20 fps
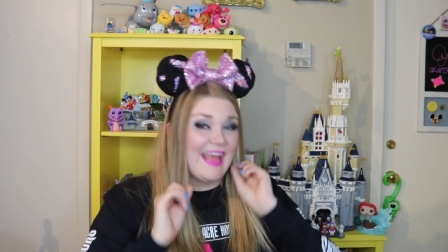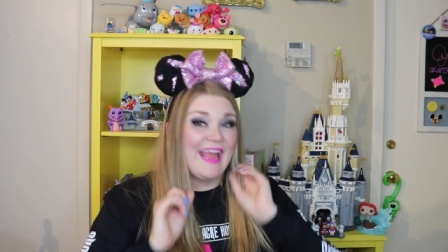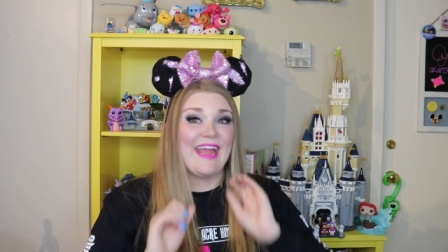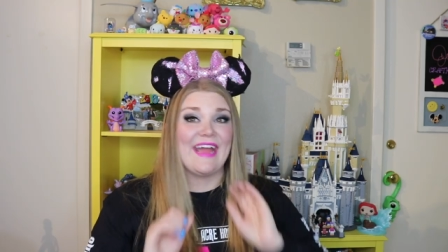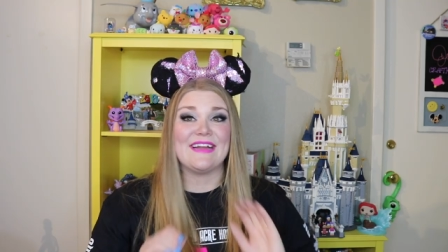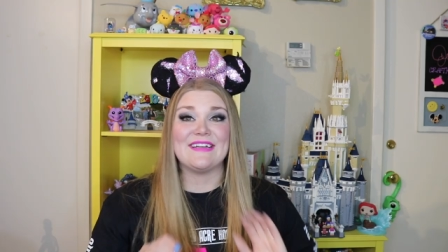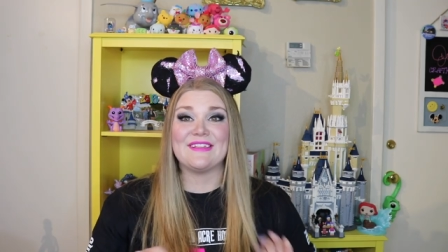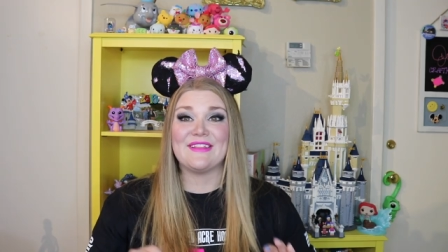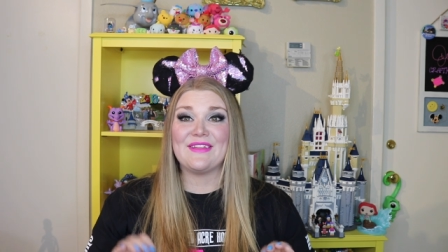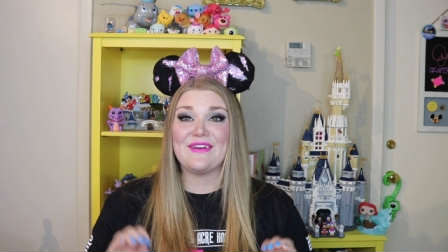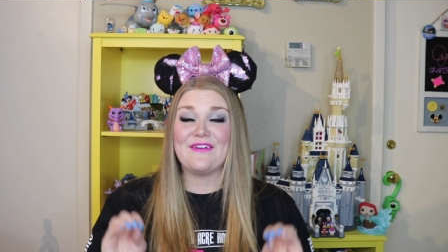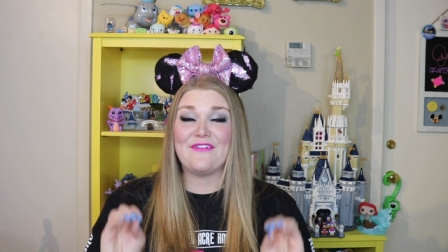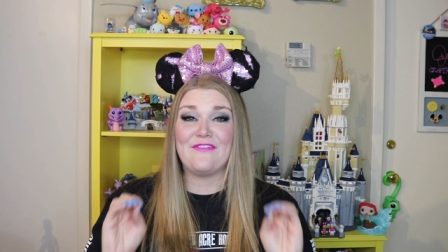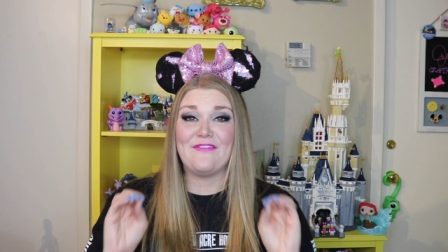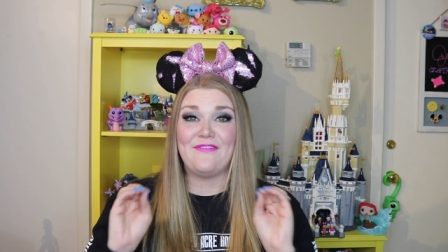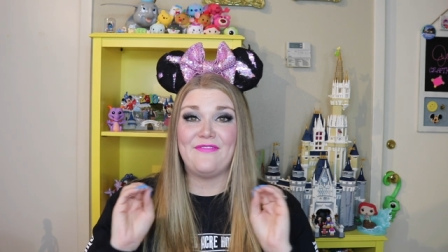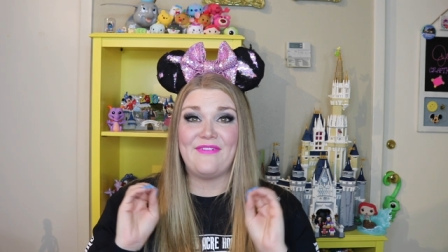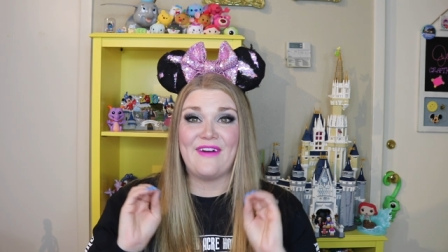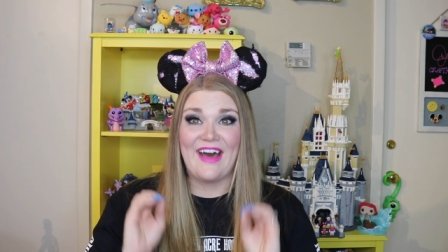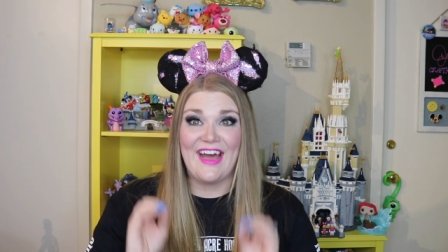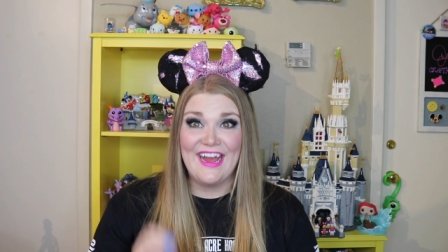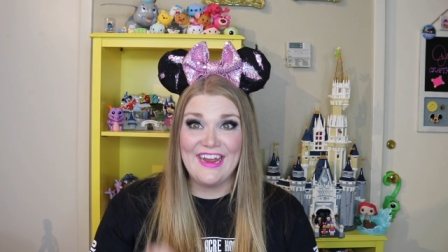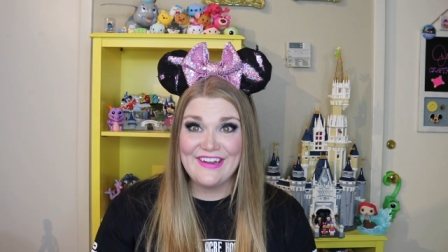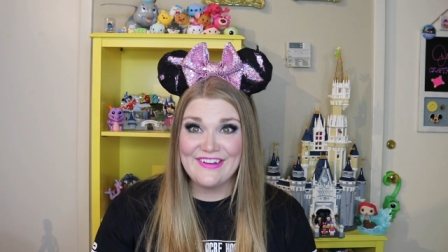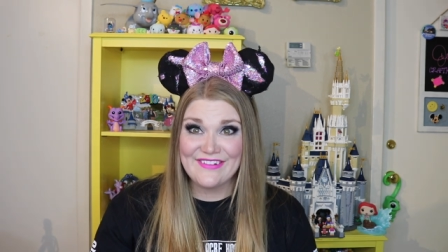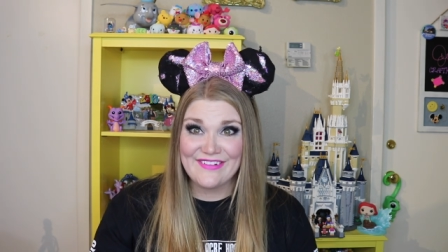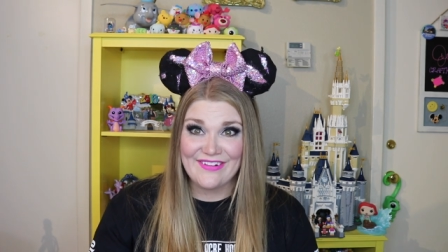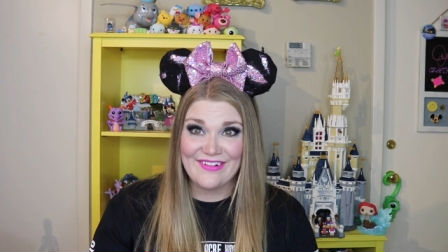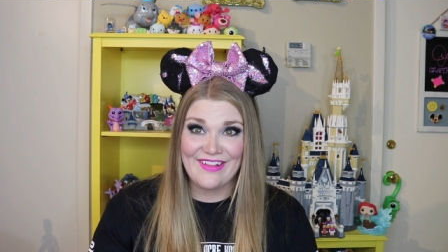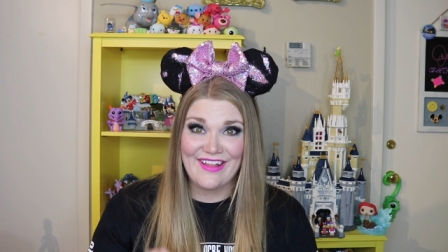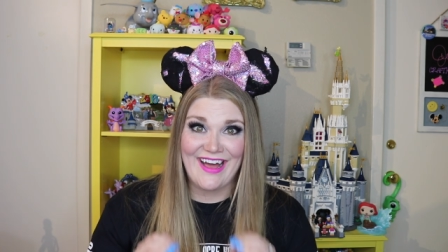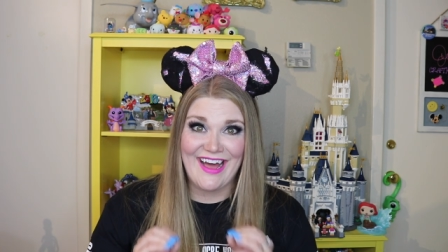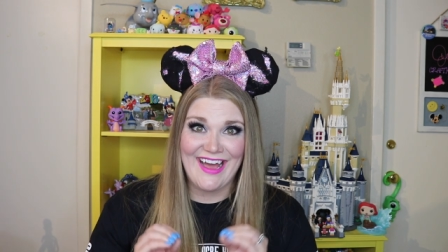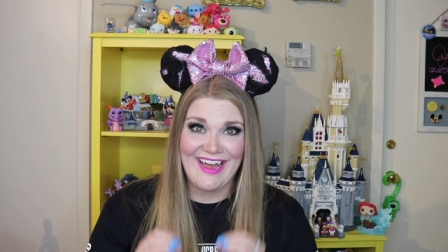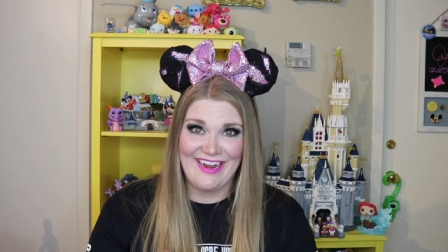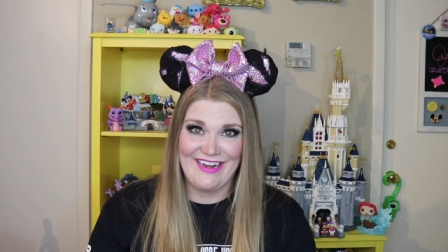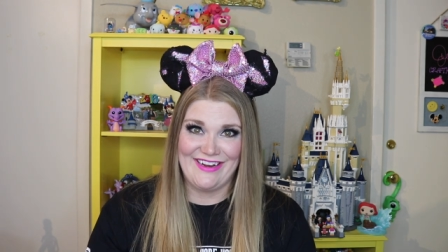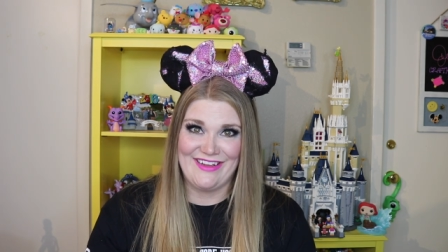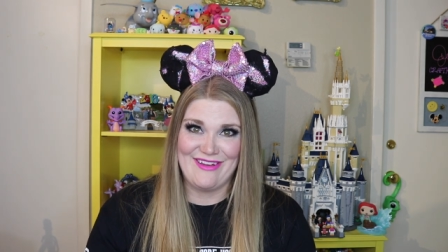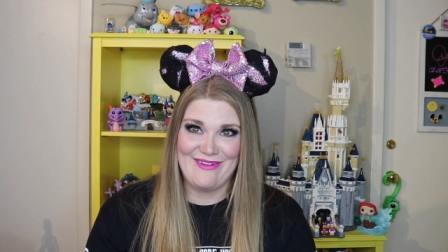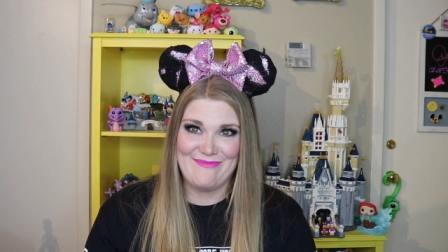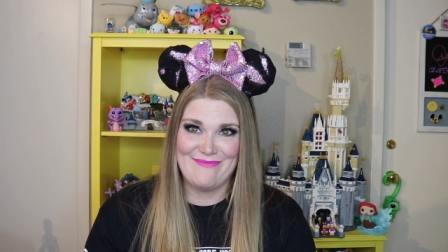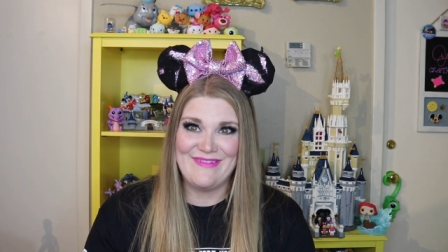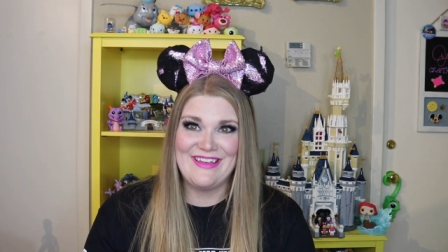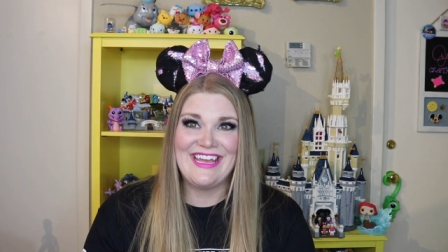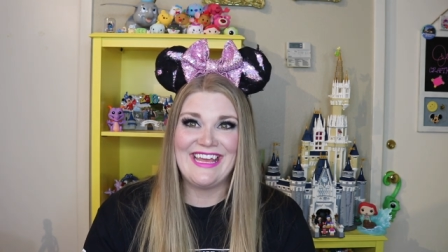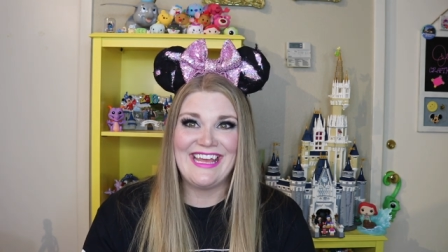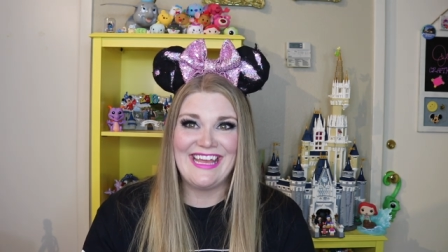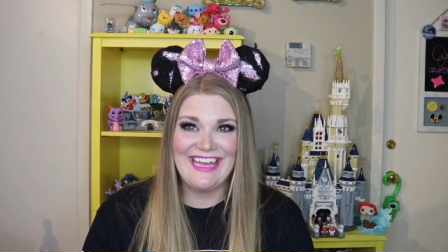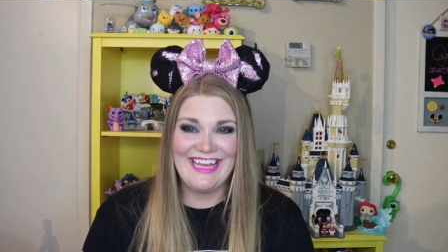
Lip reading: And the final item